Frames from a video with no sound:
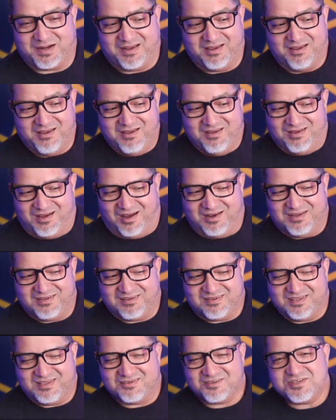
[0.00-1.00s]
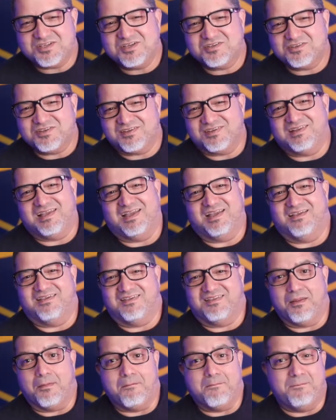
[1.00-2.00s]
But honestly, there's no such thing
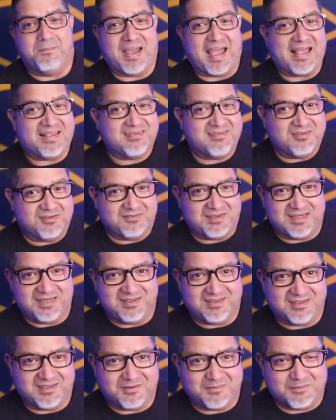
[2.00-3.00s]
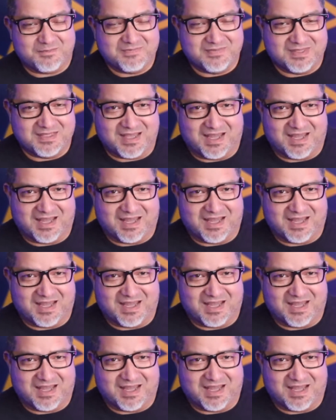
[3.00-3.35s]
as the best of anything.